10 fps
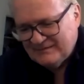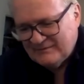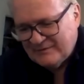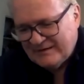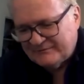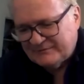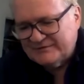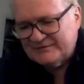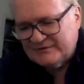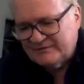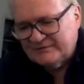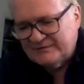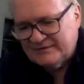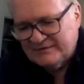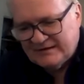that we have to consider
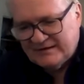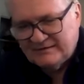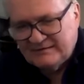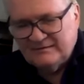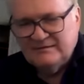today